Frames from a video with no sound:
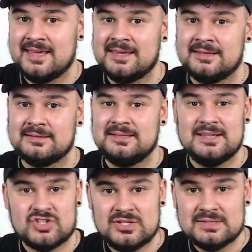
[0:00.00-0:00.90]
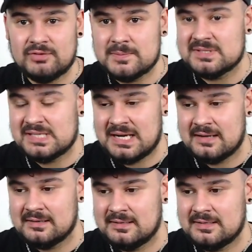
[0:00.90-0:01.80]
And yeah, she's from Sri
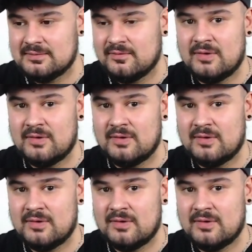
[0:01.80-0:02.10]
Lanka,